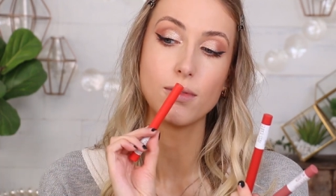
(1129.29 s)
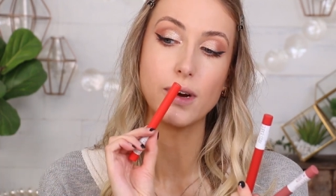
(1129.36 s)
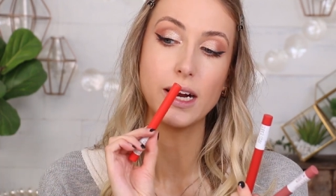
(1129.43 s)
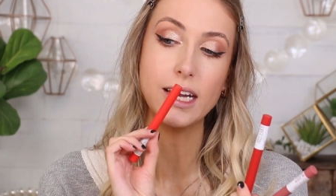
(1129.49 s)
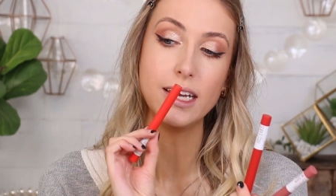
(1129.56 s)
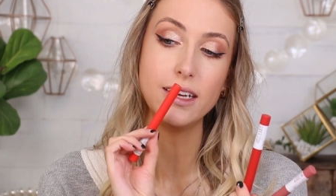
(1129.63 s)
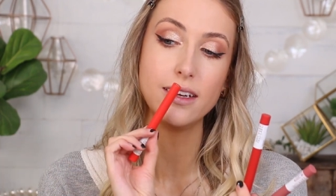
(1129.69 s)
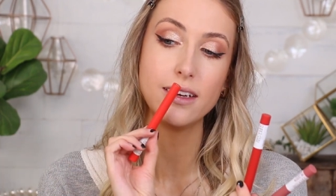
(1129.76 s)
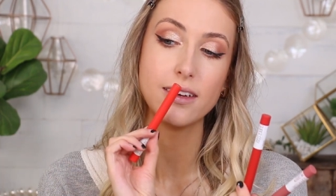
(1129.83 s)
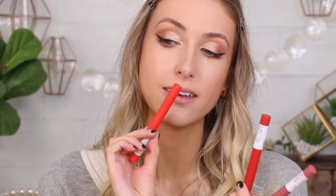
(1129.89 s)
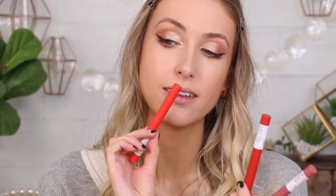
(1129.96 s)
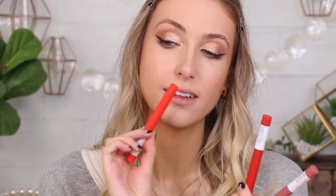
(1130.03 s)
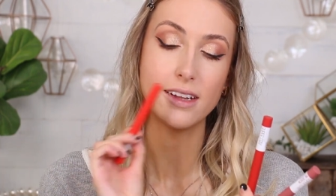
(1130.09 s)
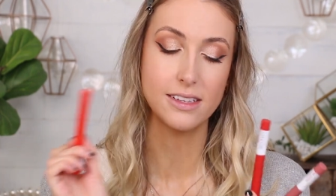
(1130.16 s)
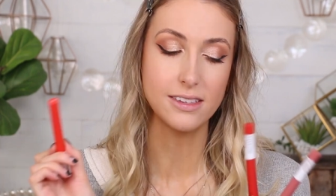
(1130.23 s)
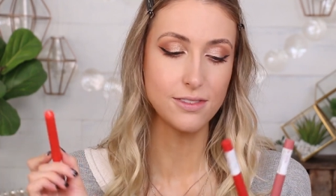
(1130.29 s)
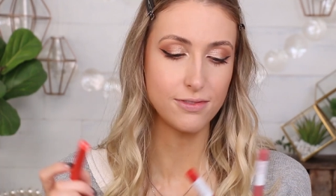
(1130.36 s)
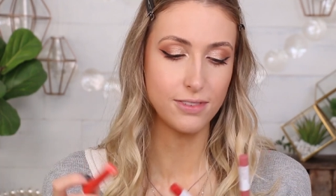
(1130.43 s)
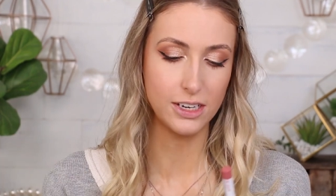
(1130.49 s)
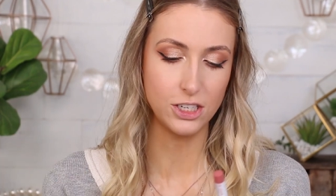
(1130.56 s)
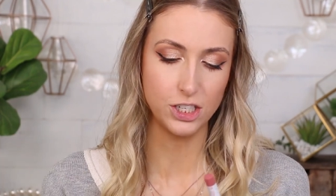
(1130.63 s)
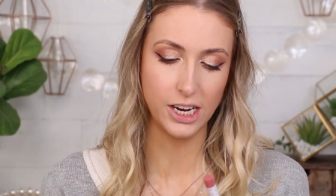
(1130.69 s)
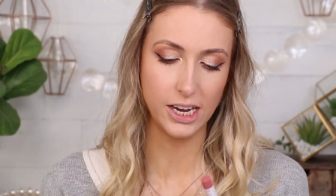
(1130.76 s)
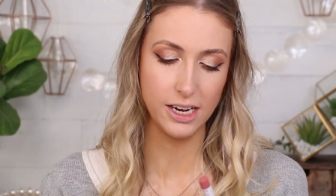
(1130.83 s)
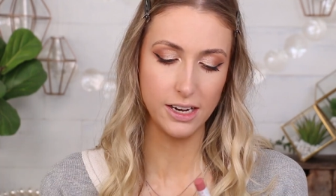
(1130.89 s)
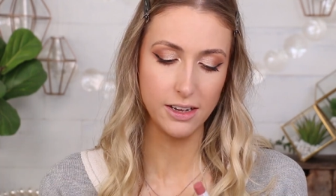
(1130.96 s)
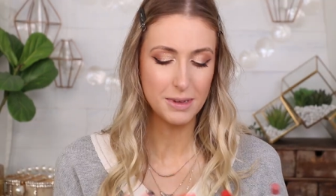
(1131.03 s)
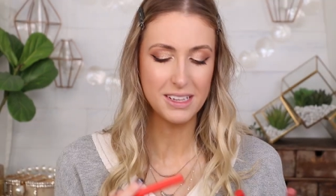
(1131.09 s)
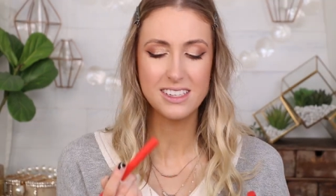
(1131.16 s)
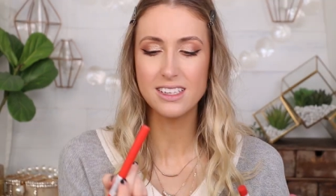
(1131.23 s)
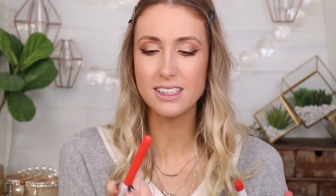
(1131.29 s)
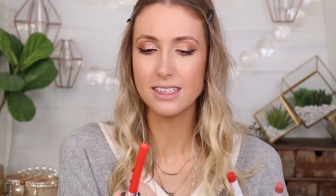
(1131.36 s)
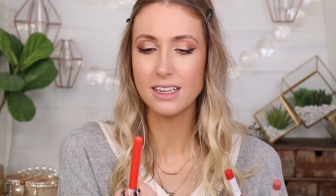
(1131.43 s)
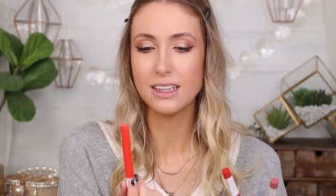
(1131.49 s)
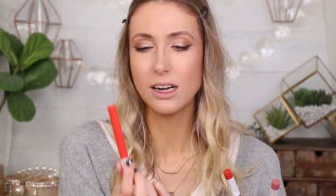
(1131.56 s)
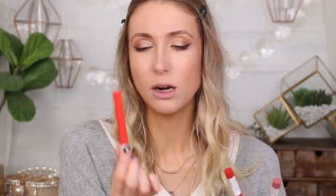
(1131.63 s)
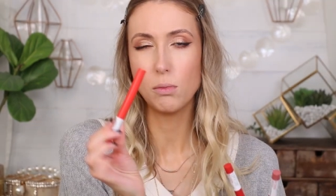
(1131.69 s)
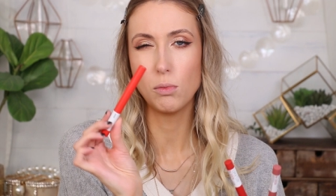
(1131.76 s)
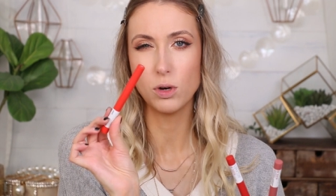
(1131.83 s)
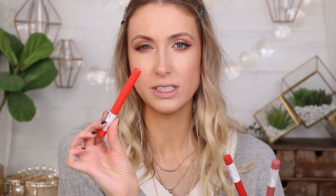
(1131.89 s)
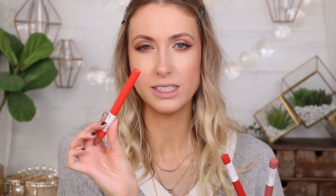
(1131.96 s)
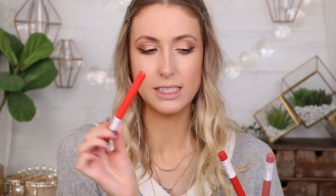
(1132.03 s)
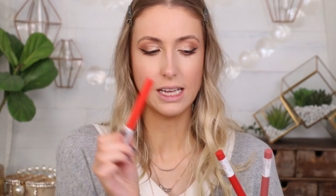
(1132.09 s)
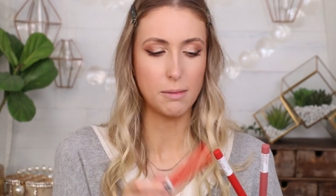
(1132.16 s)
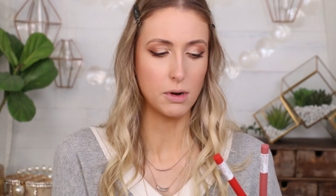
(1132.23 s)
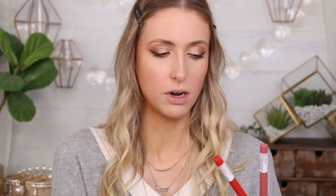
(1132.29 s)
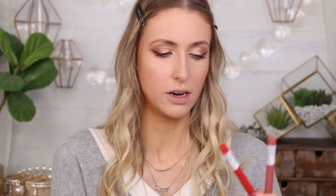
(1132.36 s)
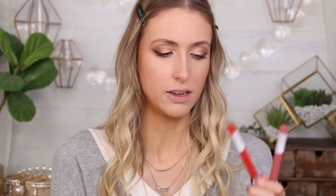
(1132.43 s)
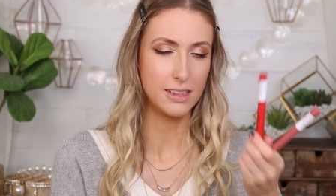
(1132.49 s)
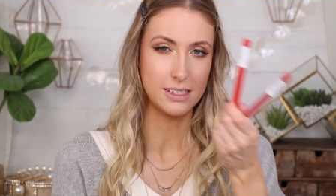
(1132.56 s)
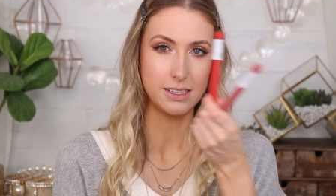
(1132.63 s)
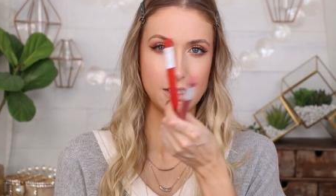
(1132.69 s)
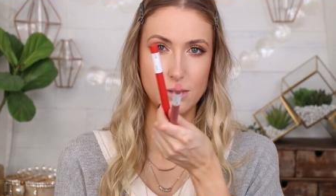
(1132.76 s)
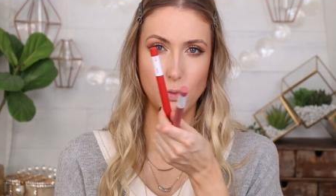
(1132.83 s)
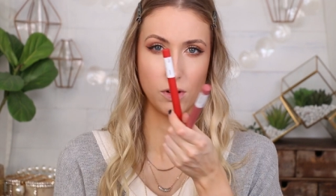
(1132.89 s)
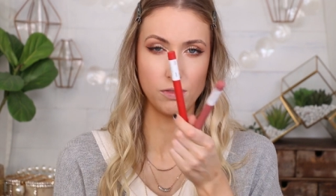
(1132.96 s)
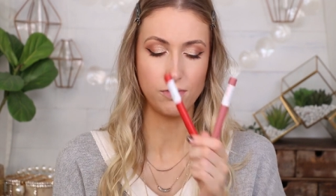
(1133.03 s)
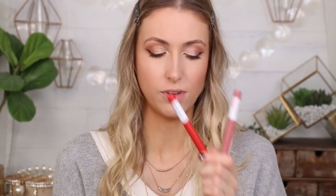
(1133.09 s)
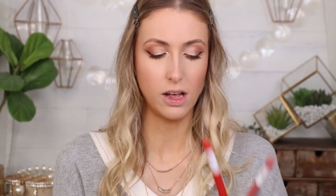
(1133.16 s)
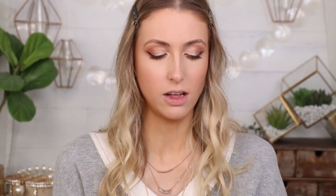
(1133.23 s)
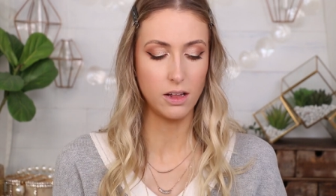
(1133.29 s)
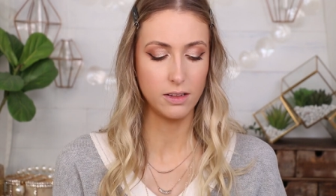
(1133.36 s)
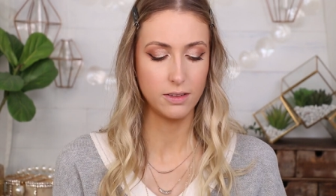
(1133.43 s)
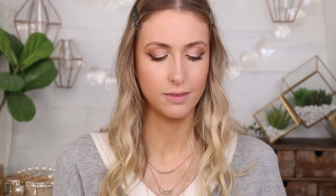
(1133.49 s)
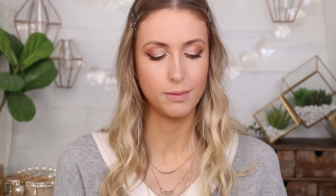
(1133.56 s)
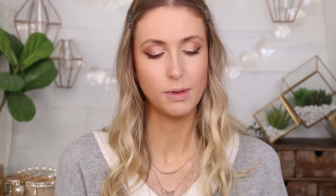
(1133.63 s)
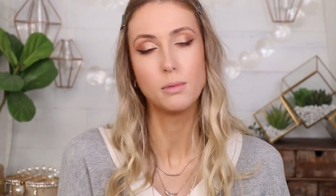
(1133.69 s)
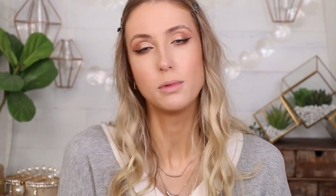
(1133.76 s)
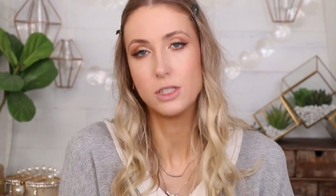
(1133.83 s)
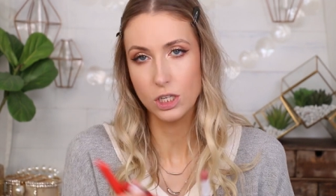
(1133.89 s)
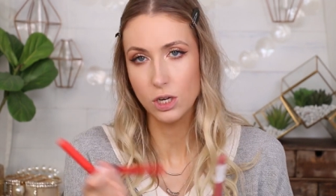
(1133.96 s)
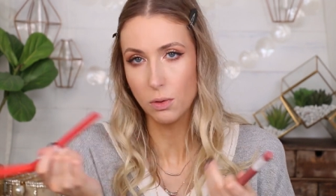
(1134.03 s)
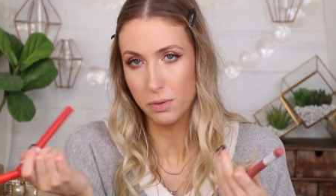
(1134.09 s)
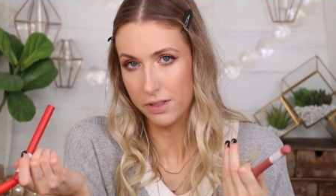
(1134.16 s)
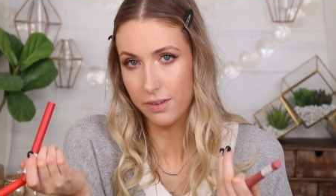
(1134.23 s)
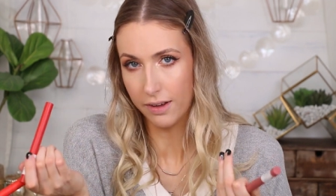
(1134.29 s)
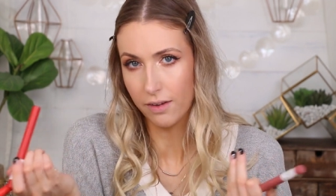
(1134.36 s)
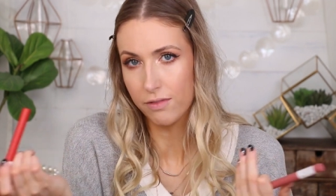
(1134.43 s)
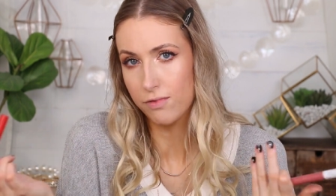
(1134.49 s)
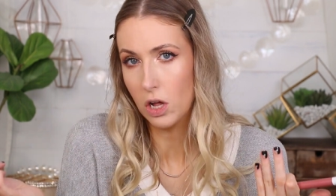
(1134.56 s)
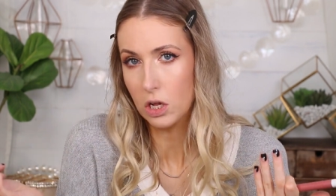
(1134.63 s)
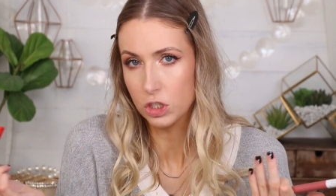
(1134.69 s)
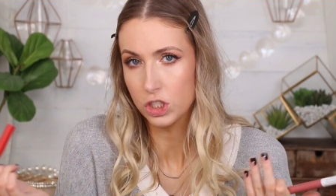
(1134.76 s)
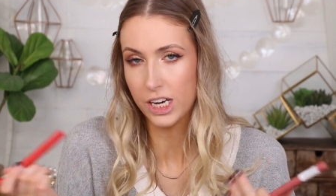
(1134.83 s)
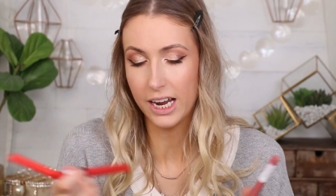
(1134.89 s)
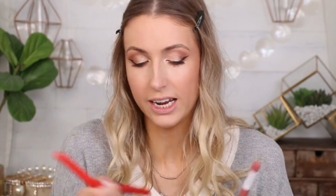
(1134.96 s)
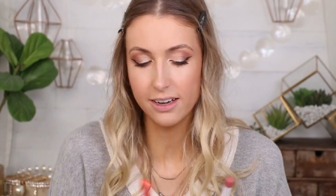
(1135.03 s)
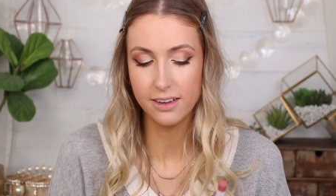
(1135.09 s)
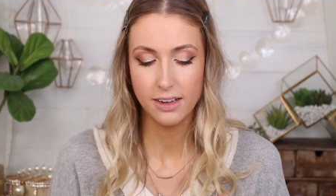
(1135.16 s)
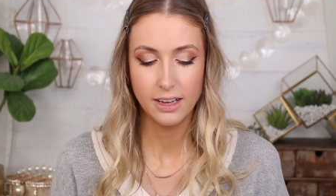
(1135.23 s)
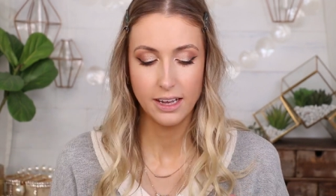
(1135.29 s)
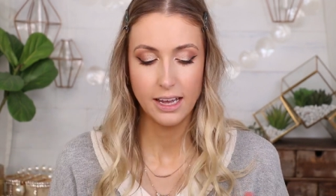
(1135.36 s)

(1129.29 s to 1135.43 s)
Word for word: right? That's a fun shade. I mean, this is a little more summer and this is more fall. Maybe we should go with like a fall shade.